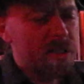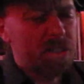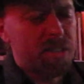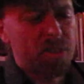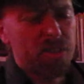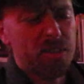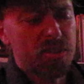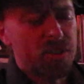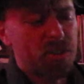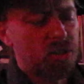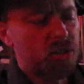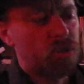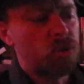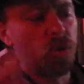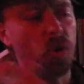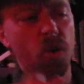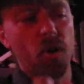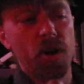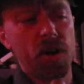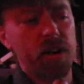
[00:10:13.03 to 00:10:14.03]
just
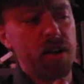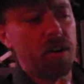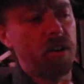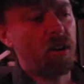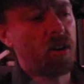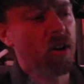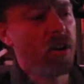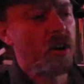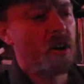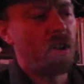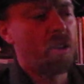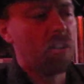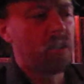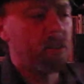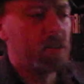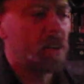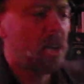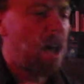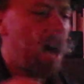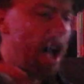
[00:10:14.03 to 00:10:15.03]
destroying it
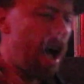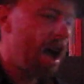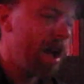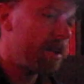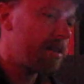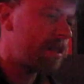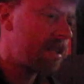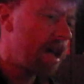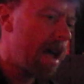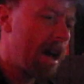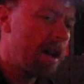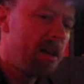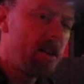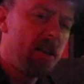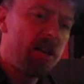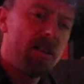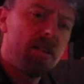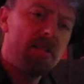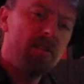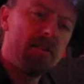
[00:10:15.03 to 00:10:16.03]
all.
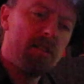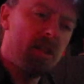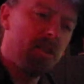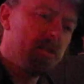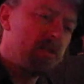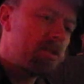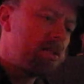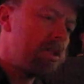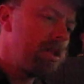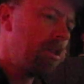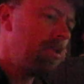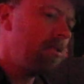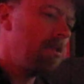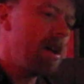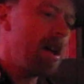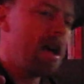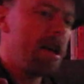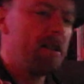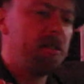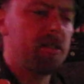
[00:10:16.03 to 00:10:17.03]

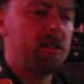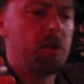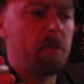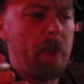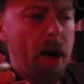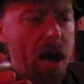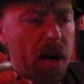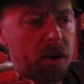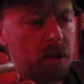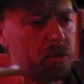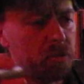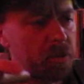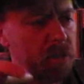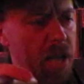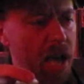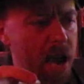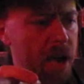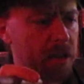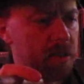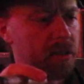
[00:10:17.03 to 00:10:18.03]
Cigarette and tobacco
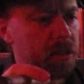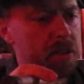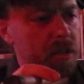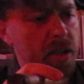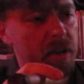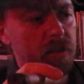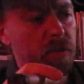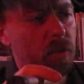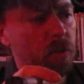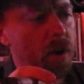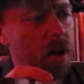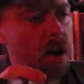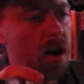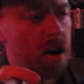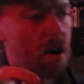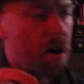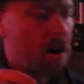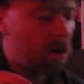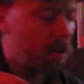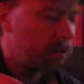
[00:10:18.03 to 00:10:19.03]
taxes
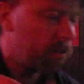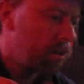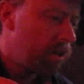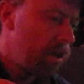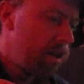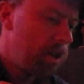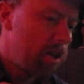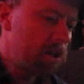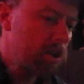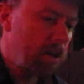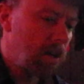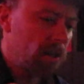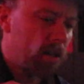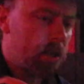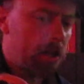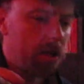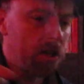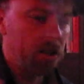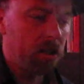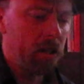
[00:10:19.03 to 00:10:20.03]
everywhere, and trying to
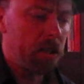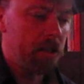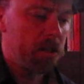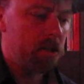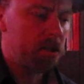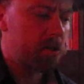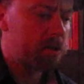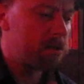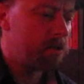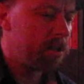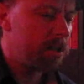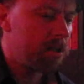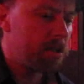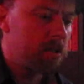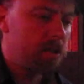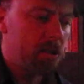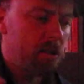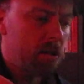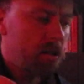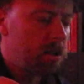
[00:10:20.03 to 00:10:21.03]
kill
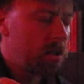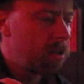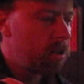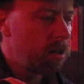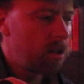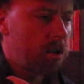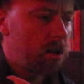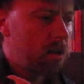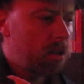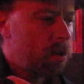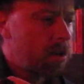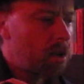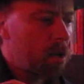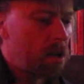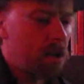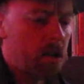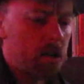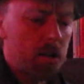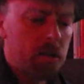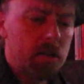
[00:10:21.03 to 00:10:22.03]
industries.
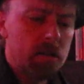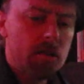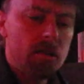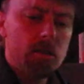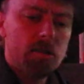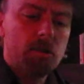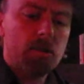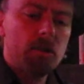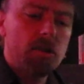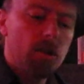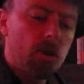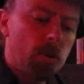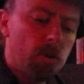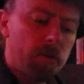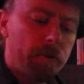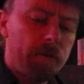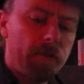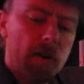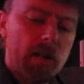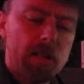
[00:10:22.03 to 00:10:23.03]
And they're just gonna turn the whole
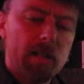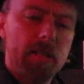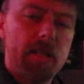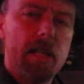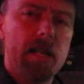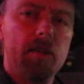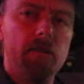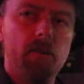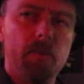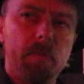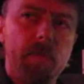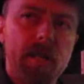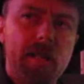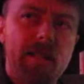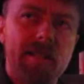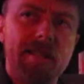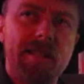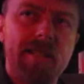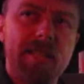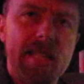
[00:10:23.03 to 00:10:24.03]
fucking thing into a big
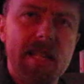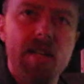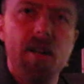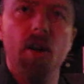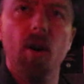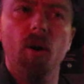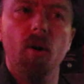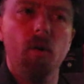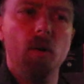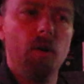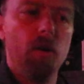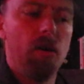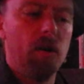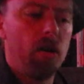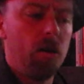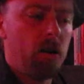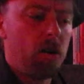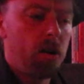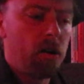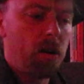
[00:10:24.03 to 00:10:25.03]
casino.
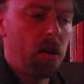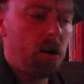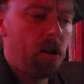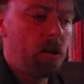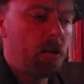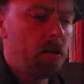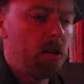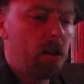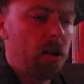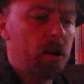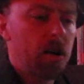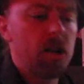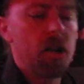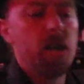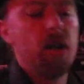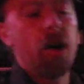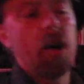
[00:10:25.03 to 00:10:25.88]
They're gonna